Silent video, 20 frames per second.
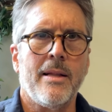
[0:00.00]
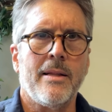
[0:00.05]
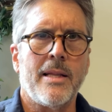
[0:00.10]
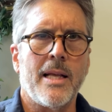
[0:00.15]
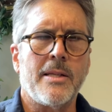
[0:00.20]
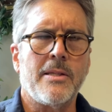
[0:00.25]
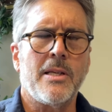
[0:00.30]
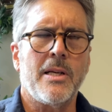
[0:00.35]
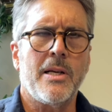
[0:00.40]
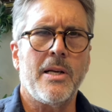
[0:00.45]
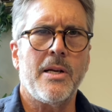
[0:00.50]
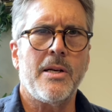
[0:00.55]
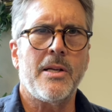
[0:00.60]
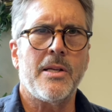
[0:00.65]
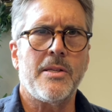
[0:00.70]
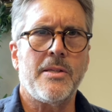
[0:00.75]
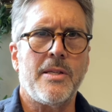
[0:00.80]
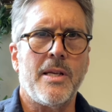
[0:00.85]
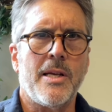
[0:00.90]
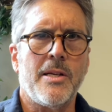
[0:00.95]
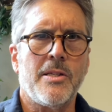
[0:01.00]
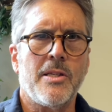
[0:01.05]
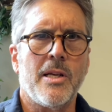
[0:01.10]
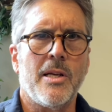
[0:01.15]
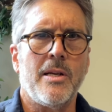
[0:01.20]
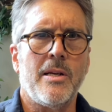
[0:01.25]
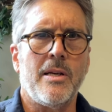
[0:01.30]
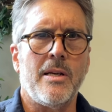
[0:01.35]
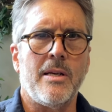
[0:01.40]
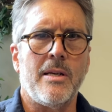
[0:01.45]
That's a good
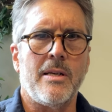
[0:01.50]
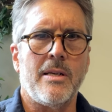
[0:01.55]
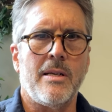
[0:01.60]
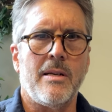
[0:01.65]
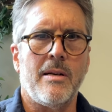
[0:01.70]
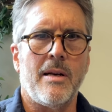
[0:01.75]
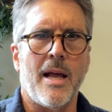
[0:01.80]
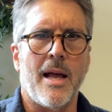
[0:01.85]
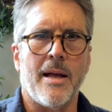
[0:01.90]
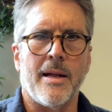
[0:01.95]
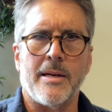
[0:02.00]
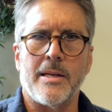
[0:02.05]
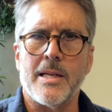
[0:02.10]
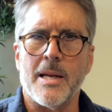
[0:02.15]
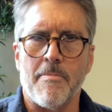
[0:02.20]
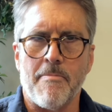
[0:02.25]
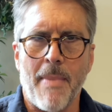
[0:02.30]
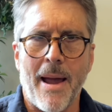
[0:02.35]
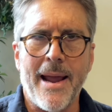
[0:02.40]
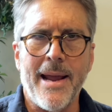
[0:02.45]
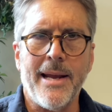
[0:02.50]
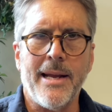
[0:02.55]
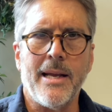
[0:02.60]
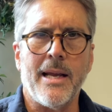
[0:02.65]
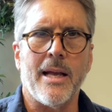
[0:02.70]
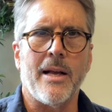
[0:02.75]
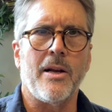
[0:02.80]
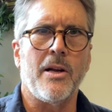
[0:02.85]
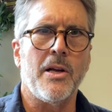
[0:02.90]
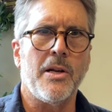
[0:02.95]
decision to make,
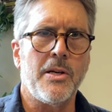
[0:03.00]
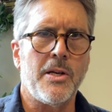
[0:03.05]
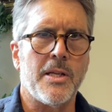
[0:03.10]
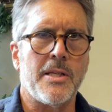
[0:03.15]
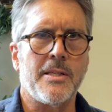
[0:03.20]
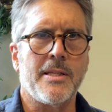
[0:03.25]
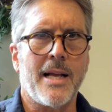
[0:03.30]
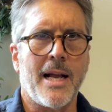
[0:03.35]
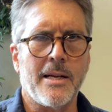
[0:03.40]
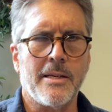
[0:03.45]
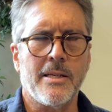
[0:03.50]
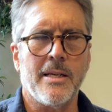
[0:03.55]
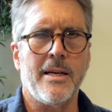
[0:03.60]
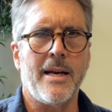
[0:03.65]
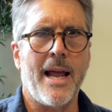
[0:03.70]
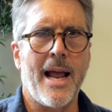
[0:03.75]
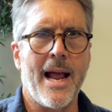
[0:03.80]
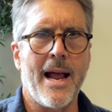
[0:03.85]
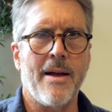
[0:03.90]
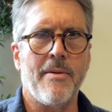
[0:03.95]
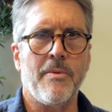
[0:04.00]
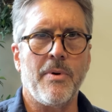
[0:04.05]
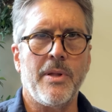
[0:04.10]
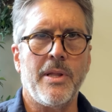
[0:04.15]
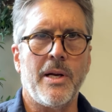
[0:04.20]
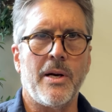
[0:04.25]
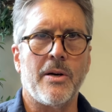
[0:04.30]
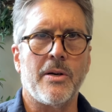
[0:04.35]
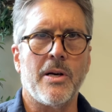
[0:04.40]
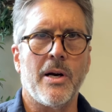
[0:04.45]
a good discussion to have
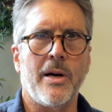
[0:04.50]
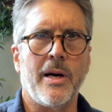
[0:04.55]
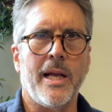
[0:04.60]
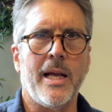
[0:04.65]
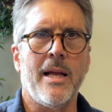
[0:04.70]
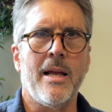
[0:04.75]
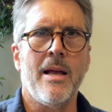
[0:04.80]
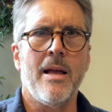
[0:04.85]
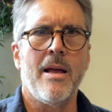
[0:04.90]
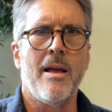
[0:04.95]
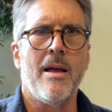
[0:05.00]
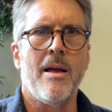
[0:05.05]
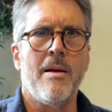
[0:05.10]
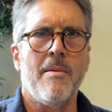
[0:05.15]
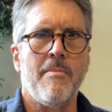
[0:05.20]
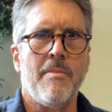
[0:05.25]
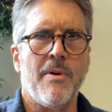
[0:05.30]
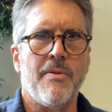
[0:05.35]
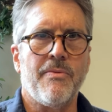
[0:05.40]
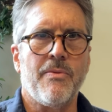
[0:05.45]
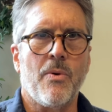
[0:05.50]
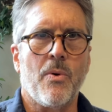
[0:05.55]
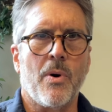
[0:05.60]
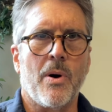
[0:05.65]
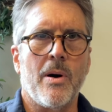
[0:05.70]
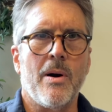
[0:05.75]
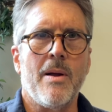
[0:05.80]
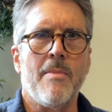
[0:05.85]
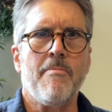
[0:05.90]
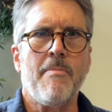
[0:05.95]
with your attorney
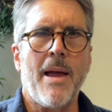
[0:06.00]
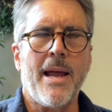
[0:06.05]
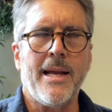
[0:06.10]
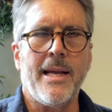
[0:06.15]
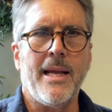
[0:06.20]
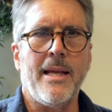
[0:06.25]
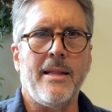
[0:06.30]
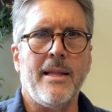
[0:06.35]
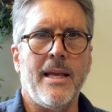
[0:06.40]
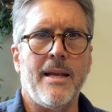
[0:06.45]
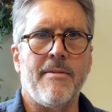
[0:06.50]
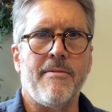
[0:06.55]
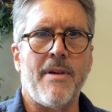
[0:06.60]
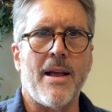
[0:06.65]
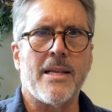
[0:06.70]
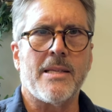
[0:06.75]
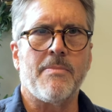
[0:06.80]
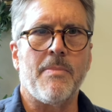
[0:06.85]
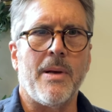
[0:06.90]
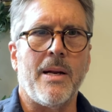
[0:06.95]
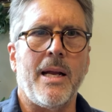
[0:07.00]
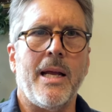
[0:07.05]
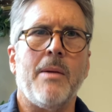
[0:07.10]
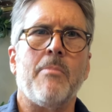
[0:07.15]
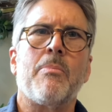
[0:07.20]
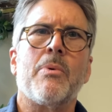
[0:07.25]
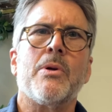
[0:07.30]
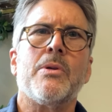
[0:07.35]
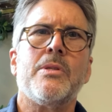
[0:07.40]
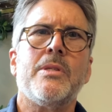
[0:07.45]
before making the investment in
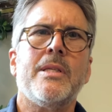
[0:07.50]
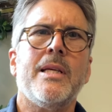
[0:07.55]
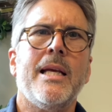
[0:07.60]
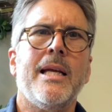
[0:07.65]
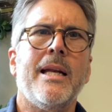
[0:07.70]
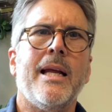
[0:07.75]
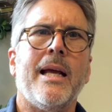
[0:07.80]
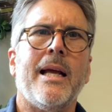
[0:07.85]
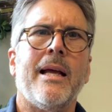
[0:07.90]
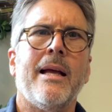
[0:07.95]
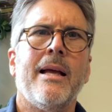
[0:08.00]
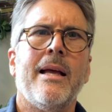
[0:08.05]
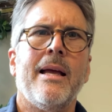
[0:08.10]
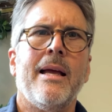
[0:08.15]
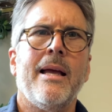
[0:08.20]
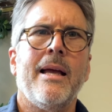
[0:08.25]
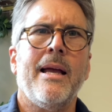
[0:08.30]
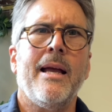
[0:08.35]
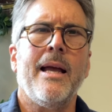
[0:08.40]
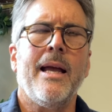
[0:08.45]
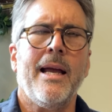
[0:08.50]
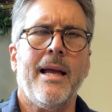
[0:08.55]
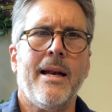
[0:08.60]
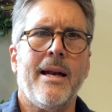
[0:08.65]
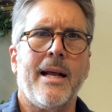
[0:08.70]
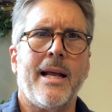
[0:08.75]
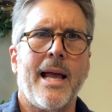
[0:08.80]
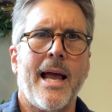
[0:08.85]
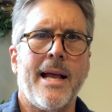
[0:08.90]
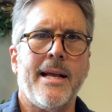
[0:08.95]
proceeding in
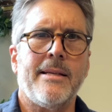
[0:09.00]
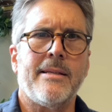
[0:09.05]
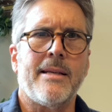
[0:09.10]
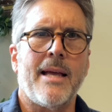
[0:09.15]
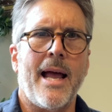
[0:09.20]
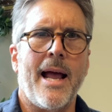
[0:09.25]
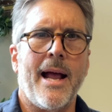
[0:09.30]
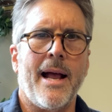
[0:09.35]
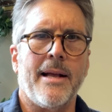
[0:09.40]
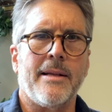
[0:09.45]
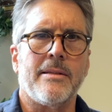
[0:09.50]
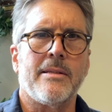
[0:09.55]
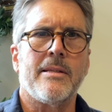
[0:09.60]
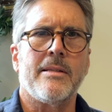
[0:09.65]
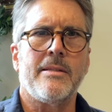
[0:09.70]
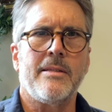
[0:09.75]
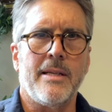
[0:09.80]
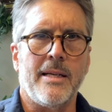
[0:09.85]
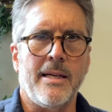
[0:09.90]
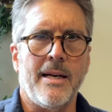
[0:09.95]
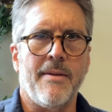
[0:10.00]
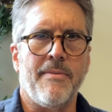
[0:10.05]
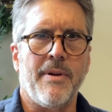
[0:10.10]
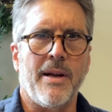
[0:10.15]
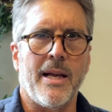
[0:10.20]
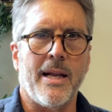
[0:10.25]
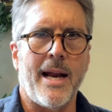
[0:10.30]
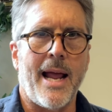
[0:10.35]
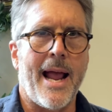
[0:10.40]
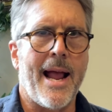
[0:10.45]
a case as
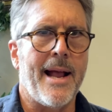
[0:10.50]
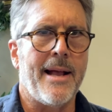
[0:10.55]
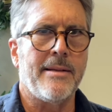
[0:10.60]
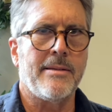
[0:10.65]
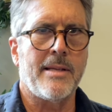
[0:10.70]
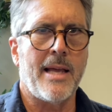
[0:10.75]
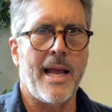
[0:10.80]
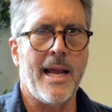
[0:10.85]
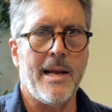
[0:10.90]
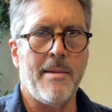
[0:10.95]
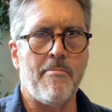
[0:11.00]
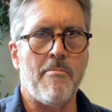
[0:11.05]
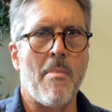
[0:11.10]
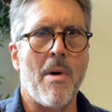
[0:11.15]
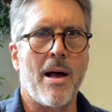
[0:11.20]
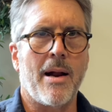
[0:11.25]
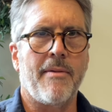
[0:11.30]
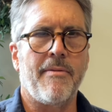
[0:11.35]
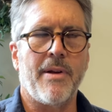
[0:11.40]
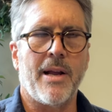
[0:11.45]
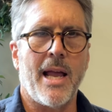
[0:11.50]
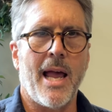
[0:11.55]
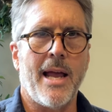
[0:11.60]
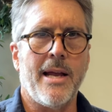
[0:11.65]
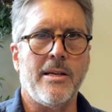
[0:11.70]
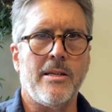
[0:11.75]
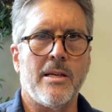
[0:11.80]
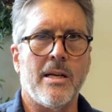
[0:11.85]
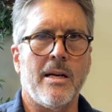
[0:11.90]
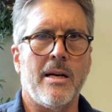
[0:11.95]
significant as a
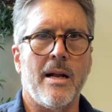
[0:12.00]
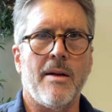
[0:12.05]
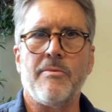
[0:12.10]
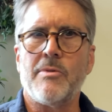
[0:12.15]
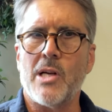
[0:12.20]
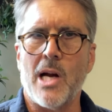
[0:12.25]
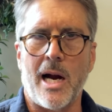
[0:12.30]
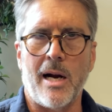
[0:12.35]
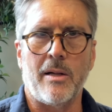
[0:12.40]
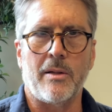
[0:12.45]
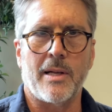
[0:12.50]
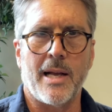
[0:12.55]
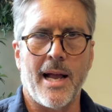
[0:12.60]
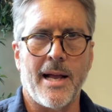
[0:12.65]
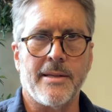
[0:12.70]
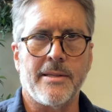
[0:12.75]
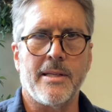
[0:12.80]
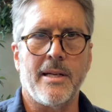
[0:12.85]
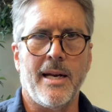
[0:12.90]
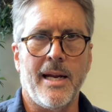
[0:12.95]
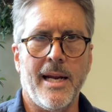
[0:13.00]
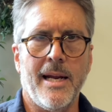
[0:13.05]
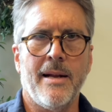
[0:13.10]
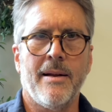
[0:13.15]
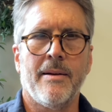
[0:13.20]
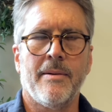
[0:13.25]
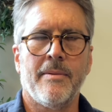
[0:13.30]
modification of child custody.